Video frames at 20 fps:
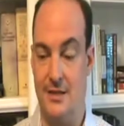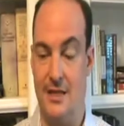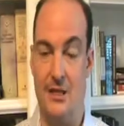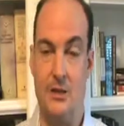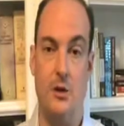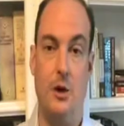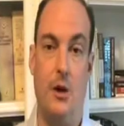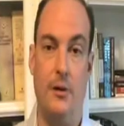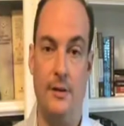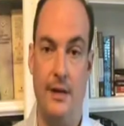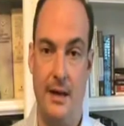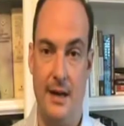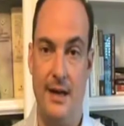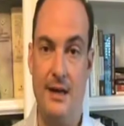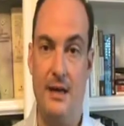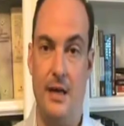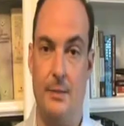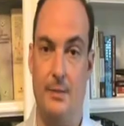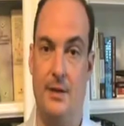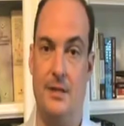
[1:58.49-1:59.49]
That's called net
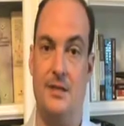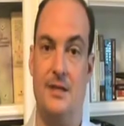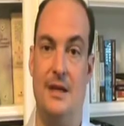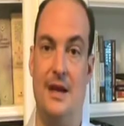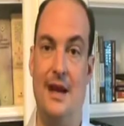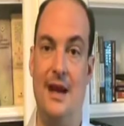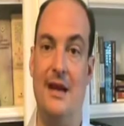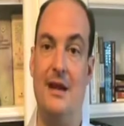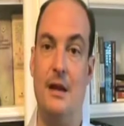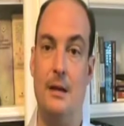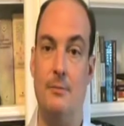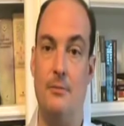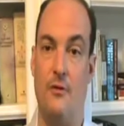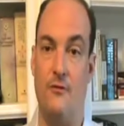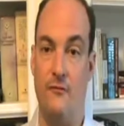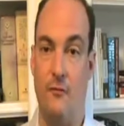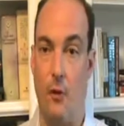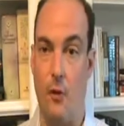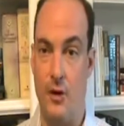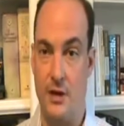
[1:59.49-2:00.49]
income. It's net income
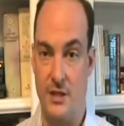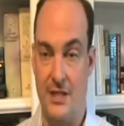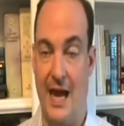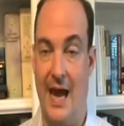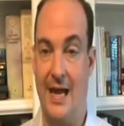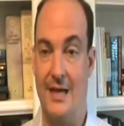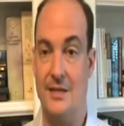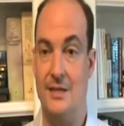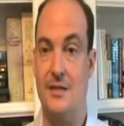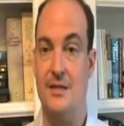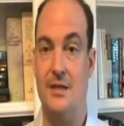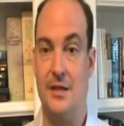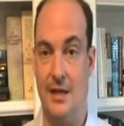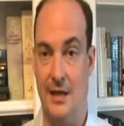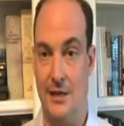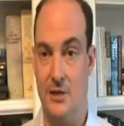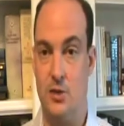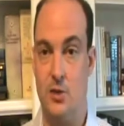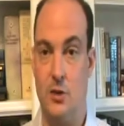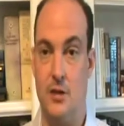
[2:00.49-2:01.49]
before taxes,
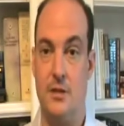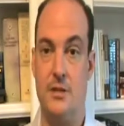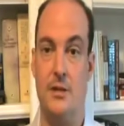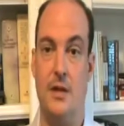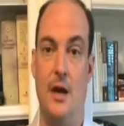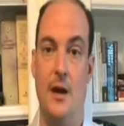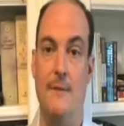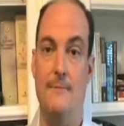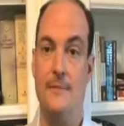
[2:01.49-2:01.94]
interest,